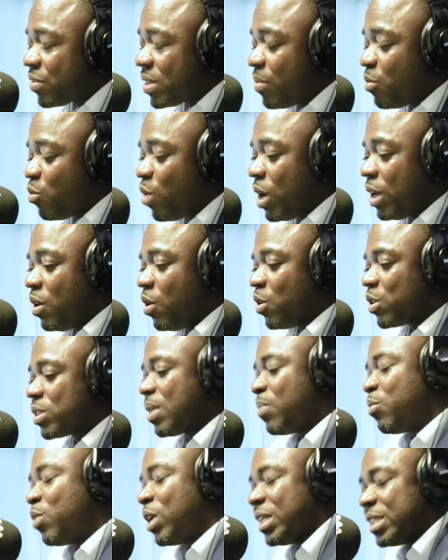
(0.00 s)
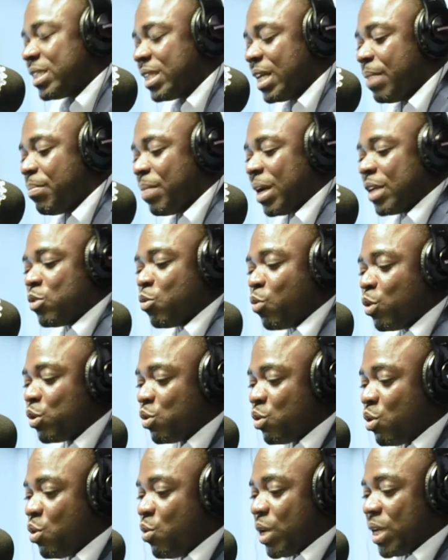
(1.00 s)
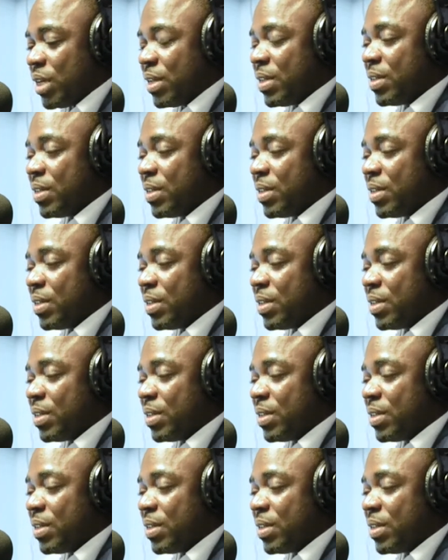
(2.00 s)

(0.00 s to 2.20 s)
someone or someone is there but you want to do it?